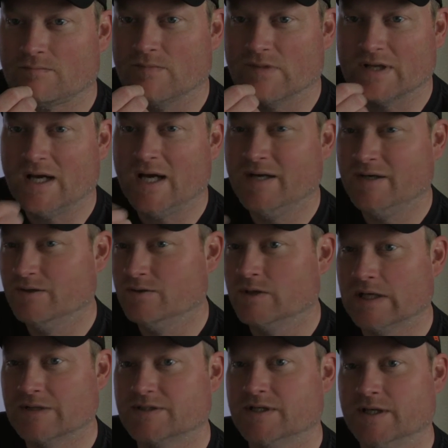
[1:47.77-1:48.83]
kind of knew what
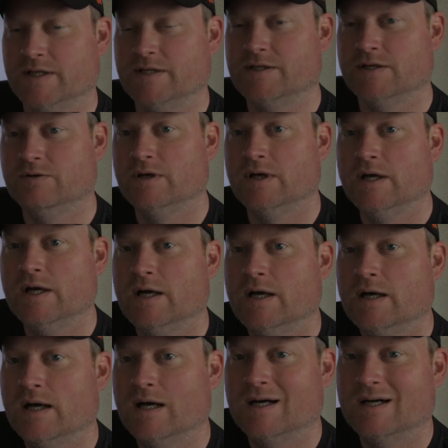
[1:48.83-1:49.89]
I was getting into.
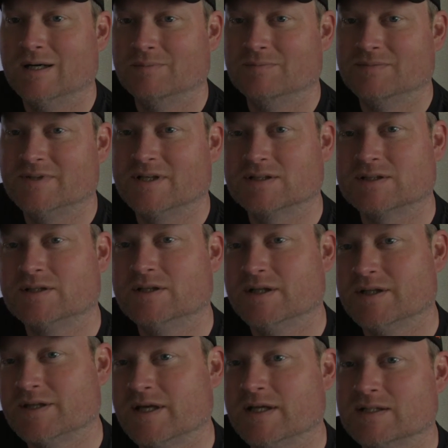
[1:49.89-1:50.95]
There's
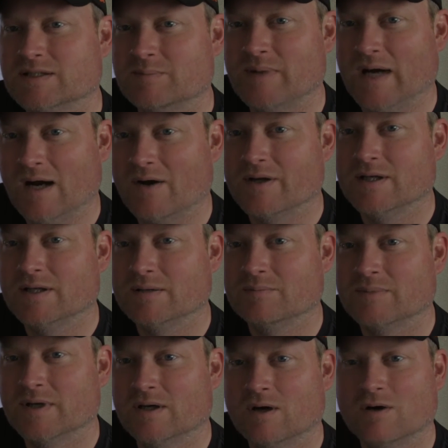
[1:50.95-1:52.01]
good things about it,
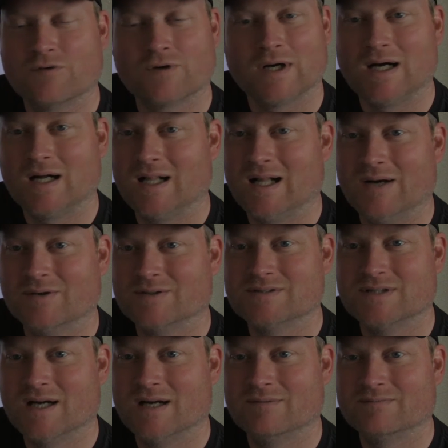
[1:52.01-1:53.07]
but overall I was
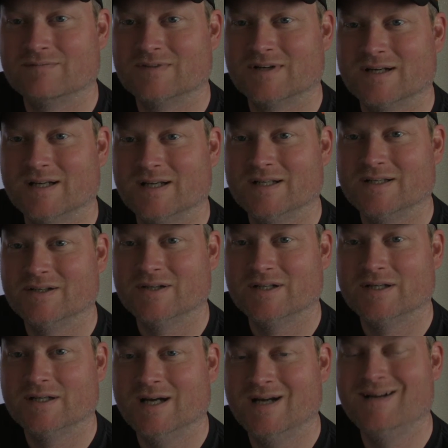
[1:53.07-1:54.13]
not very into
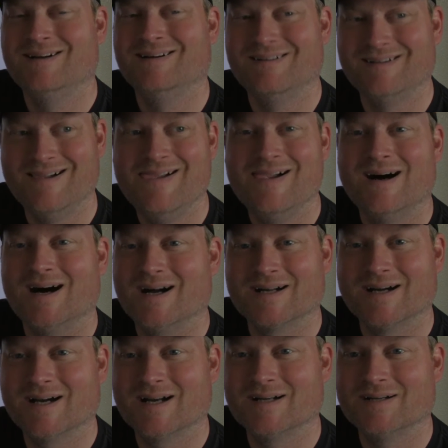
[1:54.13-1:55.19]
it. I
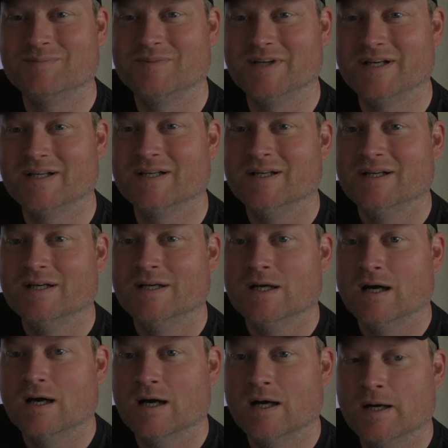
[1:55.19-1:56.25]
gotta admit.
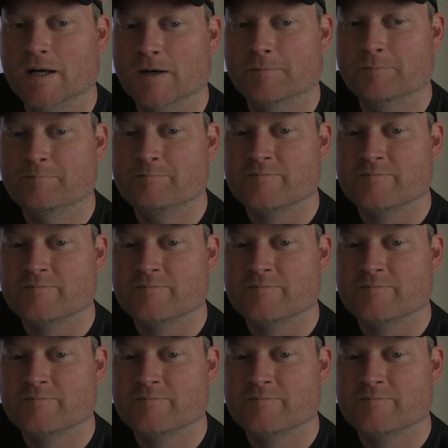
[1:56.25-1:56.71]
Let's